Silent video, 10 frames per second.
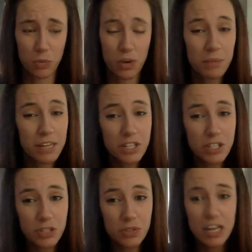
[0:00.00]
What I'm going to
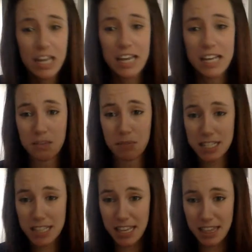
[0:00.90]
do is I'm going
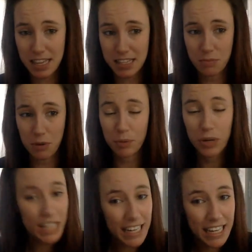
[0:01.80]
to take this, I'm going to
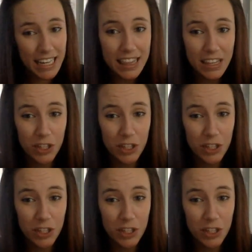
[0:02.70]
put it in there,